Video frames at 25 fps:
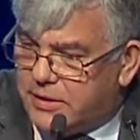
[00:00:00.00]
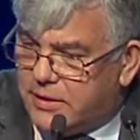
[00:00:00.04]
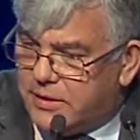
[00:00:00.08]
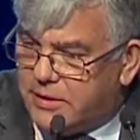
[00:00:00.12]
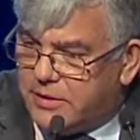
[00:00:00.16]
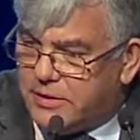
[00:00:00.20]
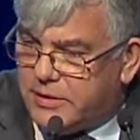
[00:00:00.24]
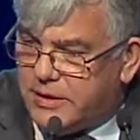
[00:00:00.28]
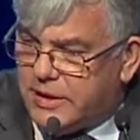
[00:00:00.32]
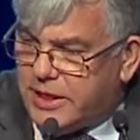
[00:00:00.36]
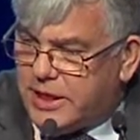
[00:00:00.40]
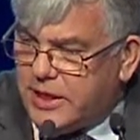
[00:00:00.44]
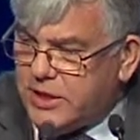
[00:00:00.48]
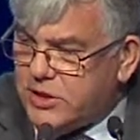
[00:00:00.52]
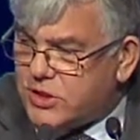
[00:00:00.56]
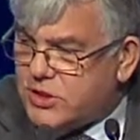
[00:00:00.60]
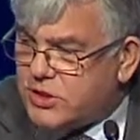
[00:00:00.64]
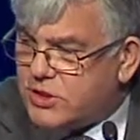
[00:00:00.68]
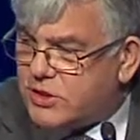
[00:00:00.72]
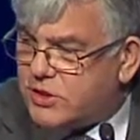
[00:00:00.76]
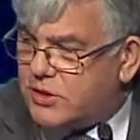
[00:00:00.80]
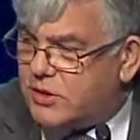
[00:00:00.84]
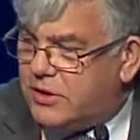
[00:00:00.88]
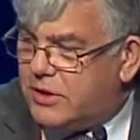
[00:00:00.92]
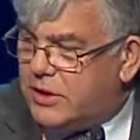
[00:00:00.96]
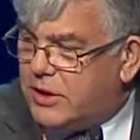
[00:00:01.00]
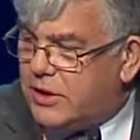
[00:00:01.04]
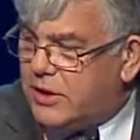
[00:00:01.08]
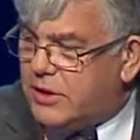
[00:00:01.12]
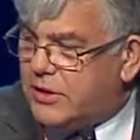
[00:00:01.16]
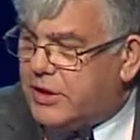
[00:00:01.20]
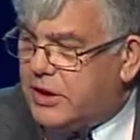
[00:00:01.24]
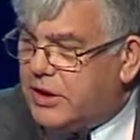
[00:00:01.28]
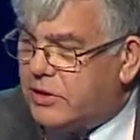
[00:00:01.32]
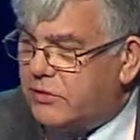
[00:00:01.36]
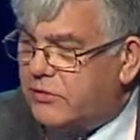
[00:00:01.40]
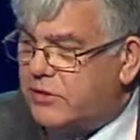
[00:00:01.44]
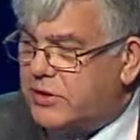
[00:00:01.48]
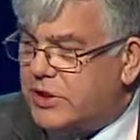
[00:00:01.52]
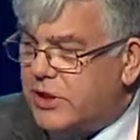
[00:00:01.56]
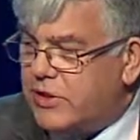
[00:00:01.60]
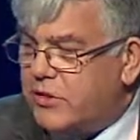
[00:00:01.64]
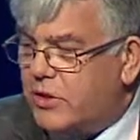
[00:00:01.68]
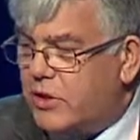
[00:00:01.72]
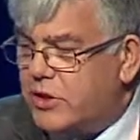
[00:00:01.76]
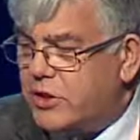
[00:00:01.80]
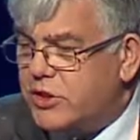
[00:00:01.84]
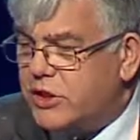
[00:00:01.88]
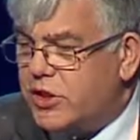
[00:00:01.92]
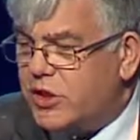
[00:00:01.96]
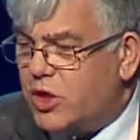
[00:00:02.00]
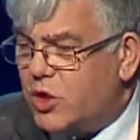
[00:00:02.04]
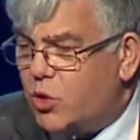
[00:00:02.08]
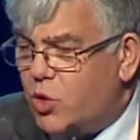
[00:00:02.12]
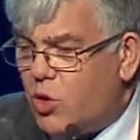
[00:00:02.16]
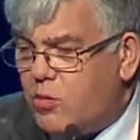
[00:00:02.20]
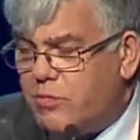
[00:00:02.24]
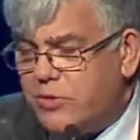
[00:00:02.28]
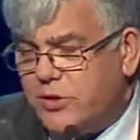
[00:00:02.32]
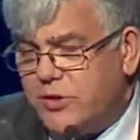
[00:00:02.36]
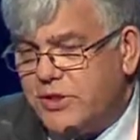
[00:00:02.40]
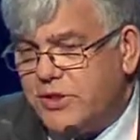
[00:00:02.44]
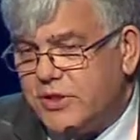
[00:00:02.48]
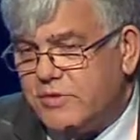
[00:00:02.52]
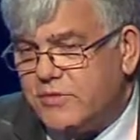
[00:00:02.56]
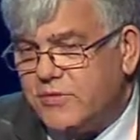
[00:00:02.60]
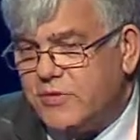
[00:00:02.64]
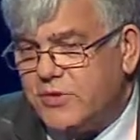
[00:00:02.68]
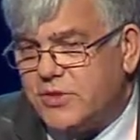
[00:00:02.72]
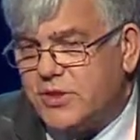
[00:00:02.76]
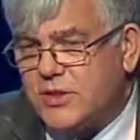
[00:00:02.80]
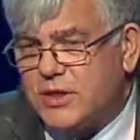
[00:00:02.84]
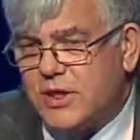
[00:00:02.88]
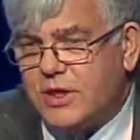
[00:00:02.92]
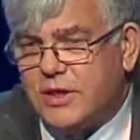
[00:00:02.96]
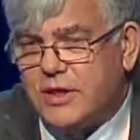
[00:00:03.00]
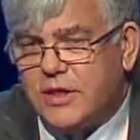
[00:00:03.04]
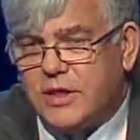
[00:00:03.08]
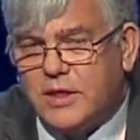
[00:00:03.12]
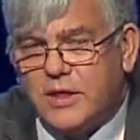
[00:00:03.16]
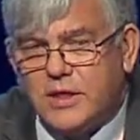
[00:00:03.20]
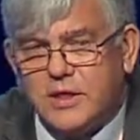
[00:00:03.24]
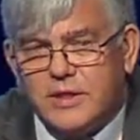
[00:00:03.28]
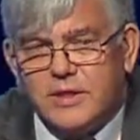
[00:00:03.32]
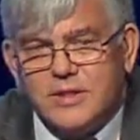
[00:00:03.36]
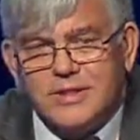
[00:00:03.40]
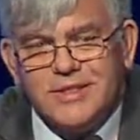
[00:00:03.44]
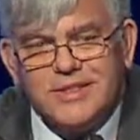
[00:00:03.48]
The health technology cooperatives are